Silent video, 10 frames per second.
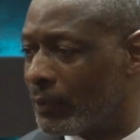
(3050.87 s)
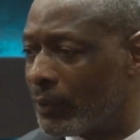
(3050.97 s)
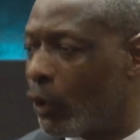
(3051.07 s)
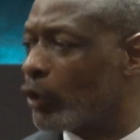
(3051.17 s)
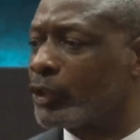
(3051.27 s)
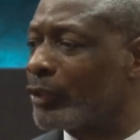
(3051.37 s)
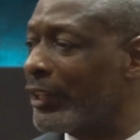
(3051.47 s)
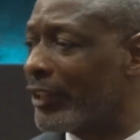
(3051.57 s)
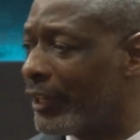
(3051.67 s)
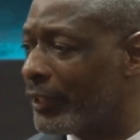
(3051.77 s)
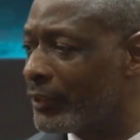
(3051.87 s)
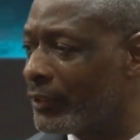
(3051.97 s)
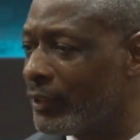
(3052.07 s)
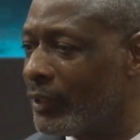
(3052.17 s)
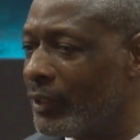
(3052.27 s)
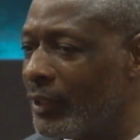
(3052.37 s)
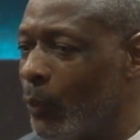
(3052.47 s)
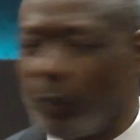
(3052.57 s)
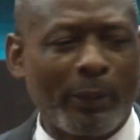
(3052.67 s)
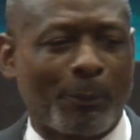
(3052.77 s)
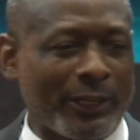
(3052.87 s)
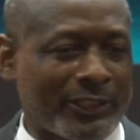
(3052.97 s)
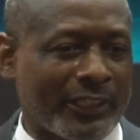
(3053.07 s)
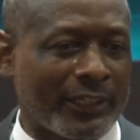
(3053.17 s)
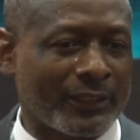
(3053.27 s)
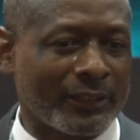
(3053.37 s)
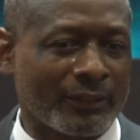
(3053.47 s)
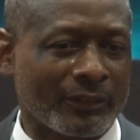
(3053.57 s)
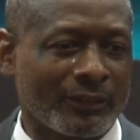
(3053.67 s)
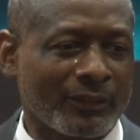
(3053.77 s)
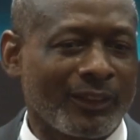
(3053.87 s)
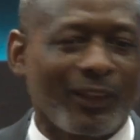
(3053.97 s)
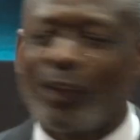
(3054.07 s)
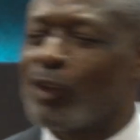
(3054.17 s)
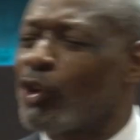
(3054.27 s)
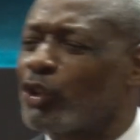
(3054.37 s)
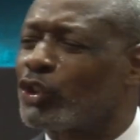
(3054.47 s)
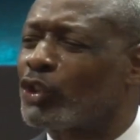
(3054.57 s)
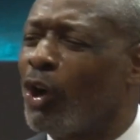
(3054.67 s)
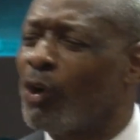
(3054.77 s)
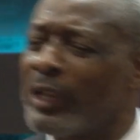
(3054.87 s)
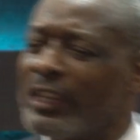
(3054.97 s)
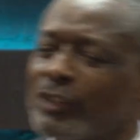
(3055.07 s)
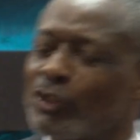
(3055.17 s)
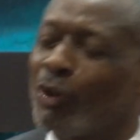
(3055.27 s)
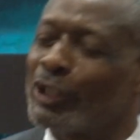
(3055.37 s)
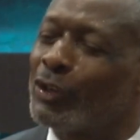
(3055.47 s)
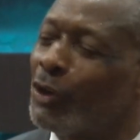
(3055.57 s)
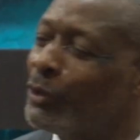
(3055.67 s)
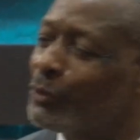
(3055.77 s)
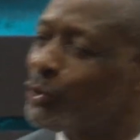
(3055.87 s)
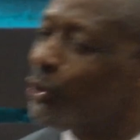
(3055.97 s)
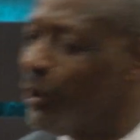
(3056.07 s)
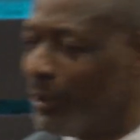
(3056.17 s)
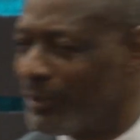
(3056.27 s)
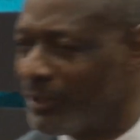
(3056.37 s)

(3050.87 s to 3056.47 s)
called Cyril will be president. Your story is only known to God.